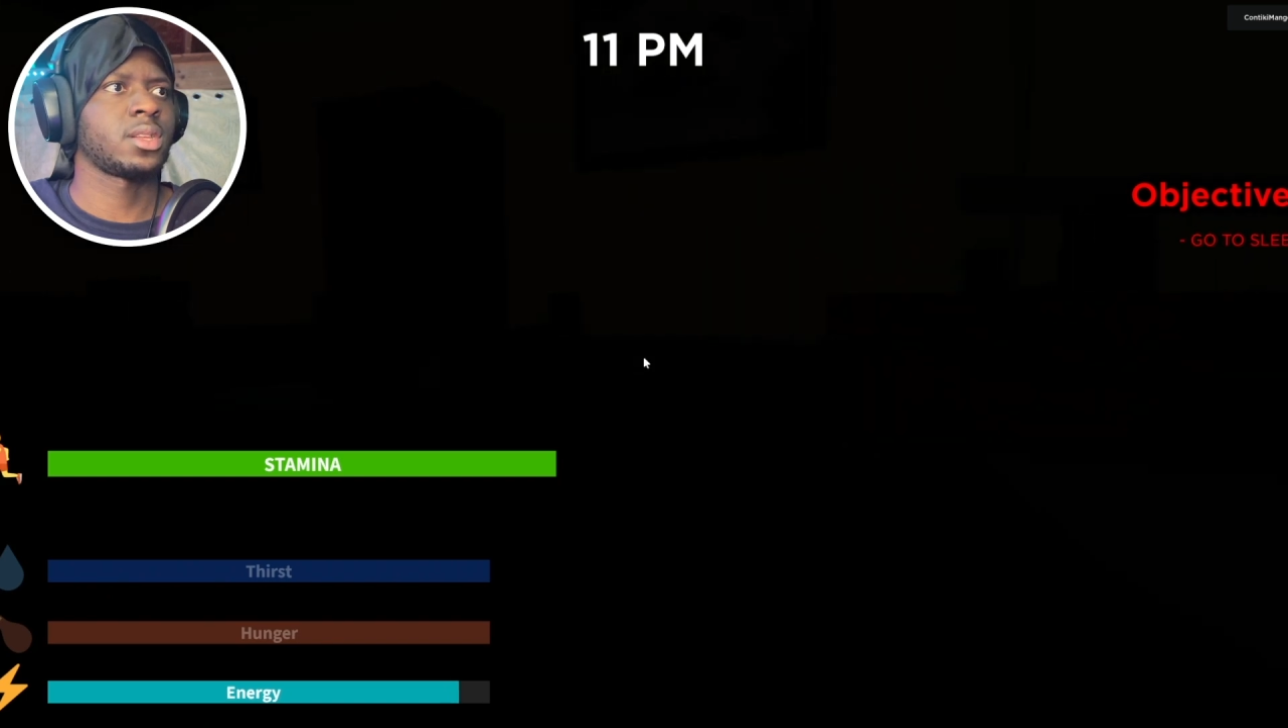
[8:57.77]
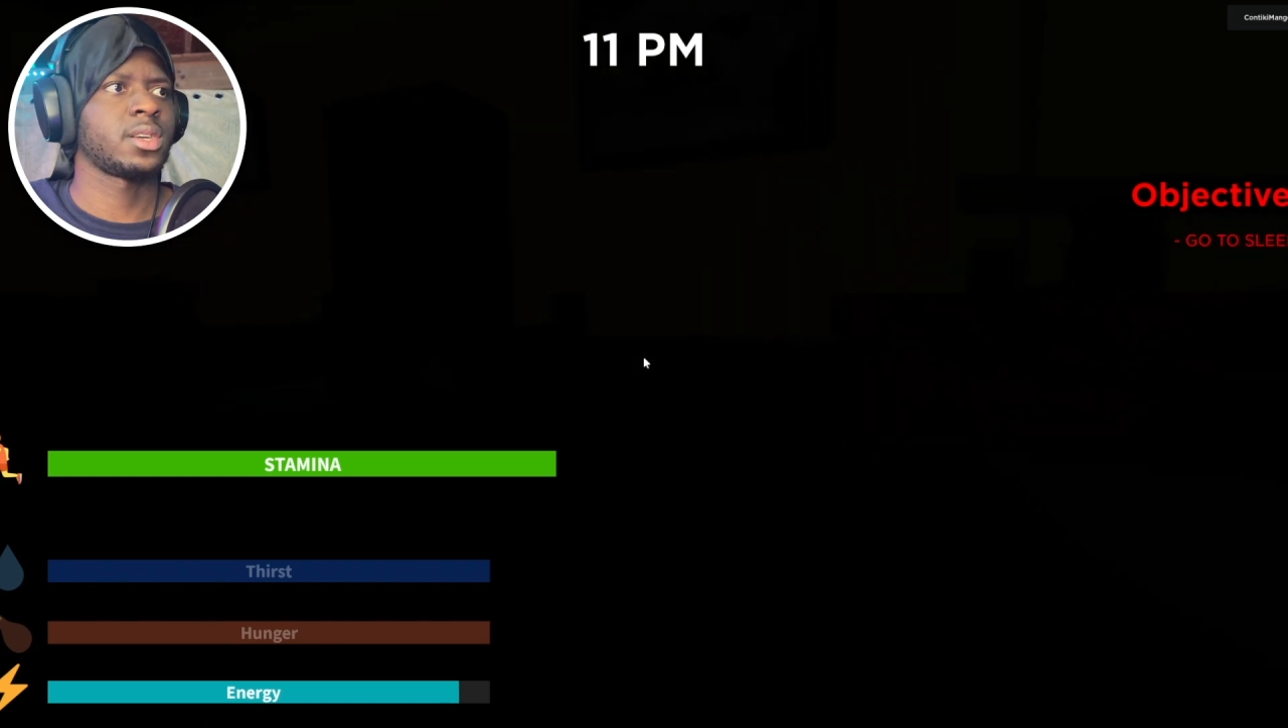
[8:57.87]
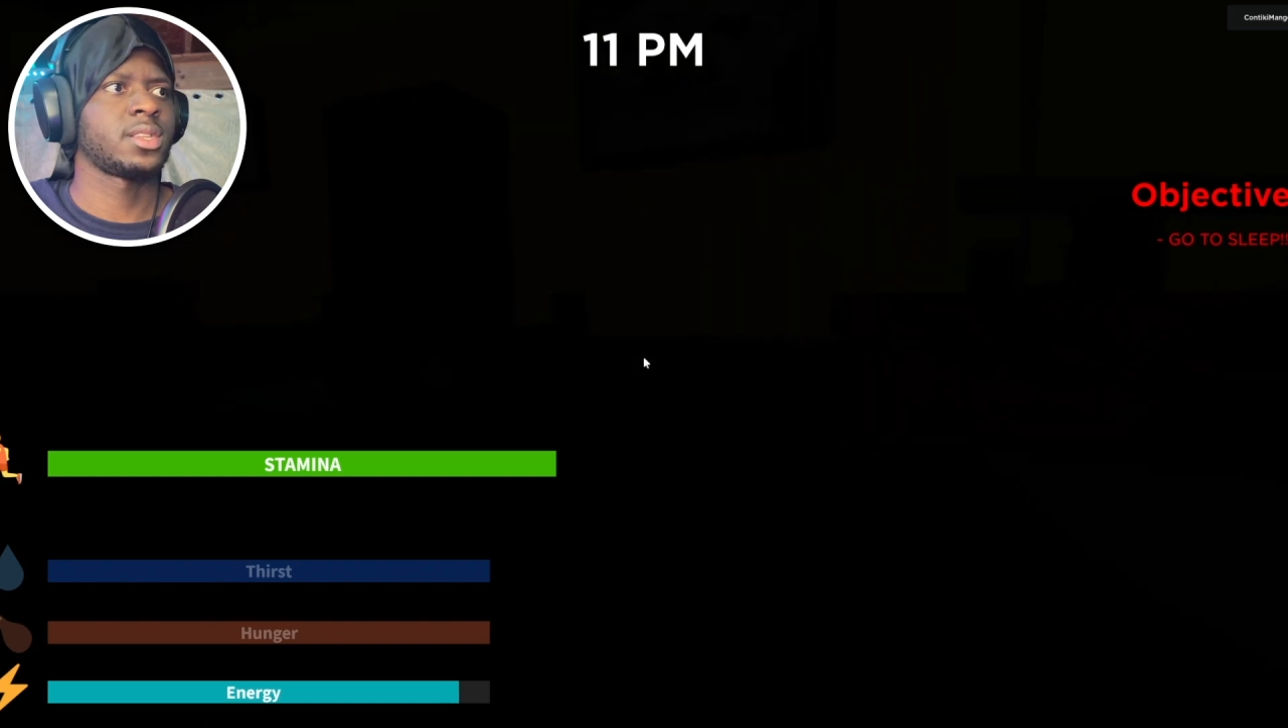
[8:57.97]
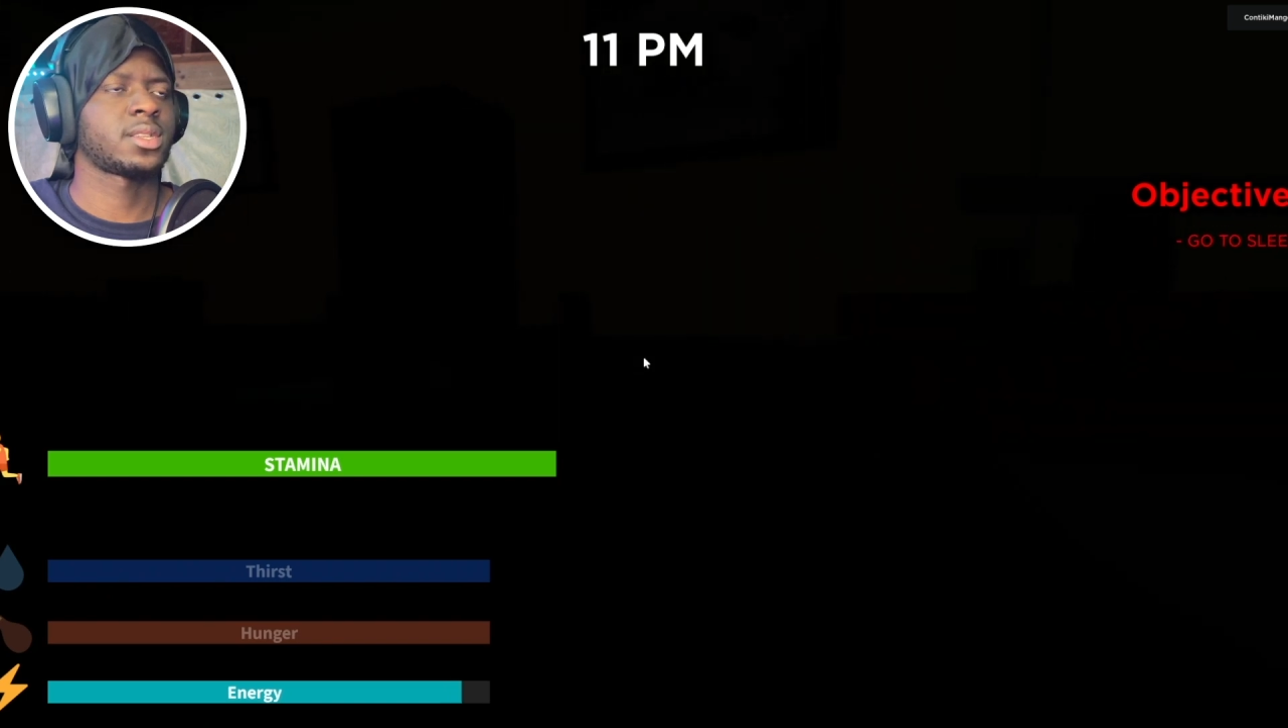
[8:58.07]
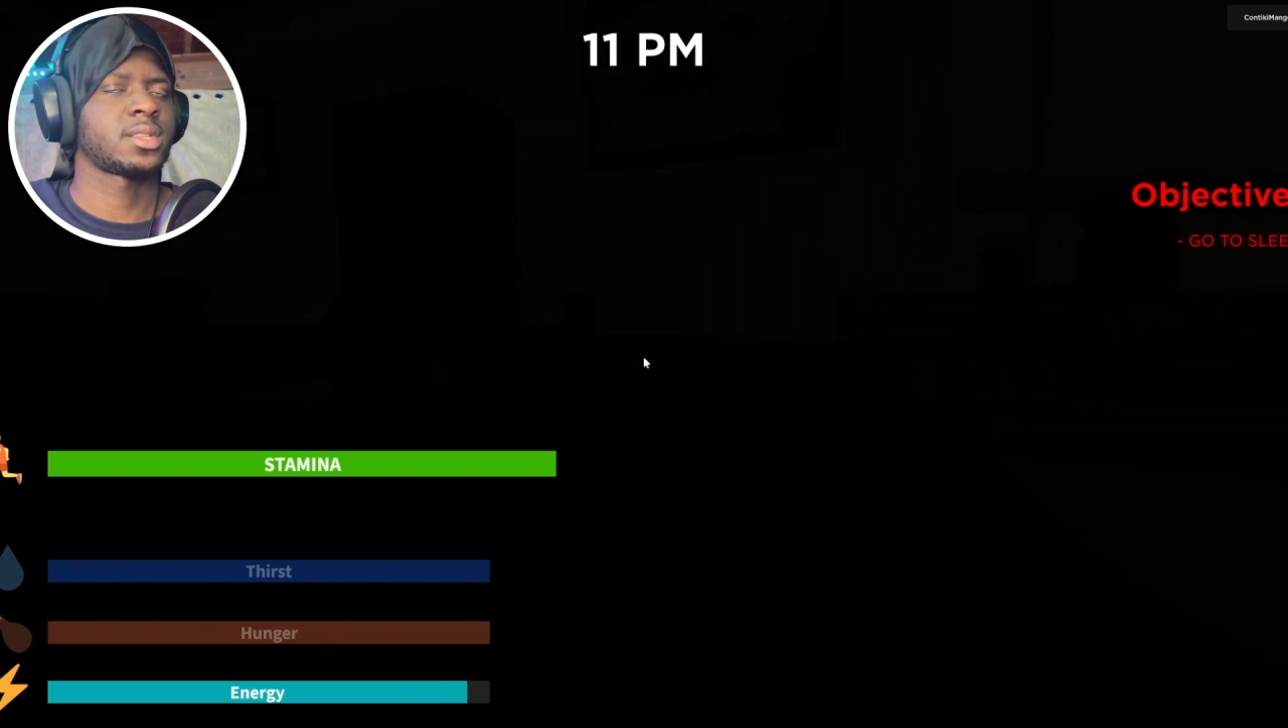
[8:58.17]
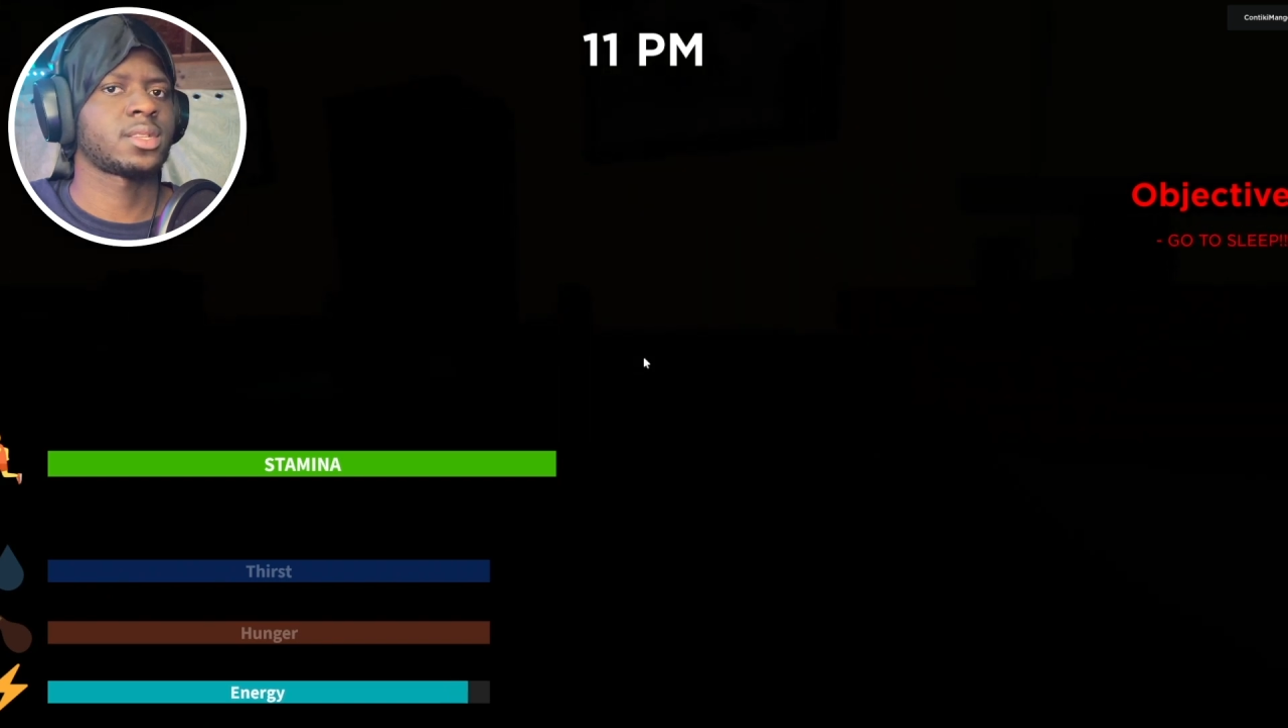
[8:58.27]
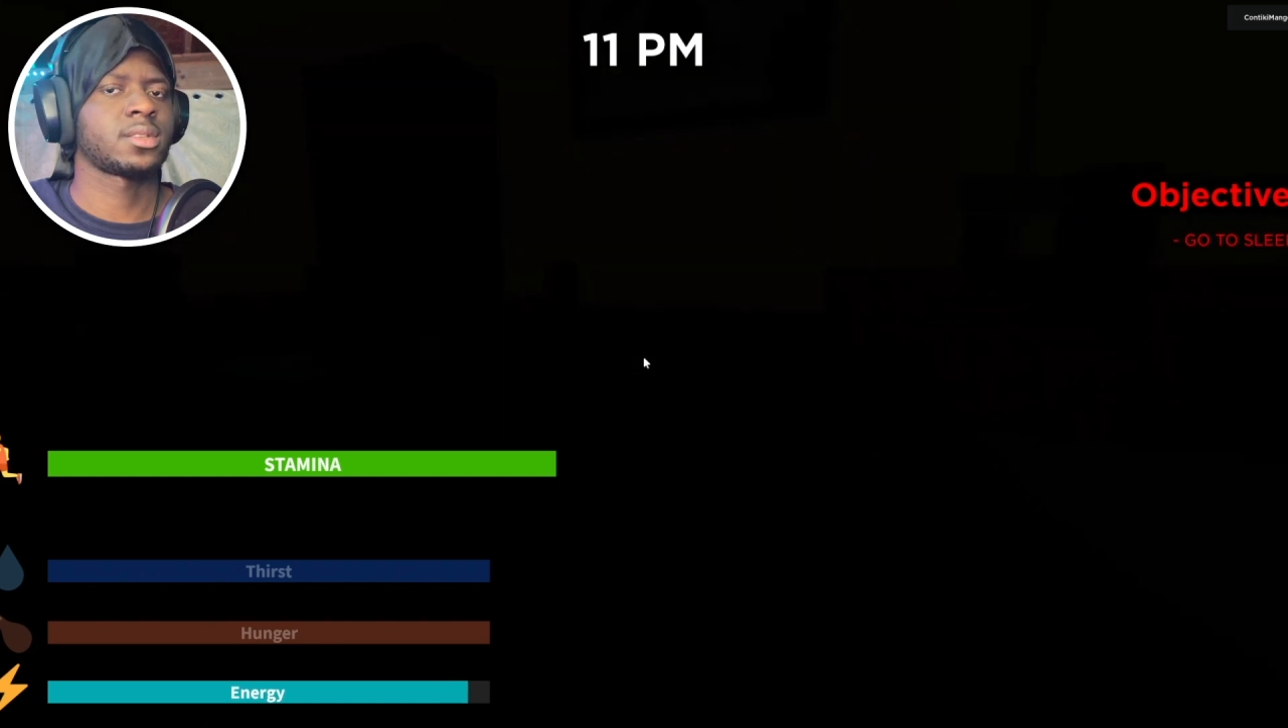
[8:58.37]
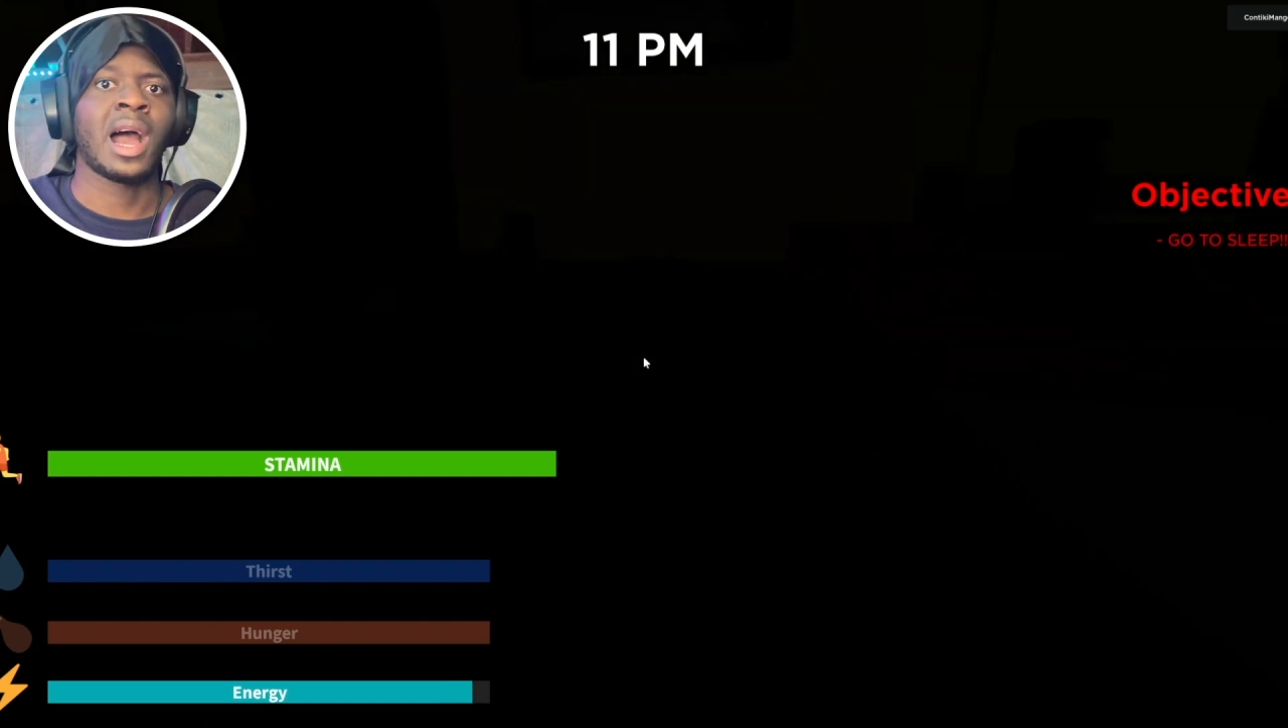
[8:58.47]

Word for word: lights.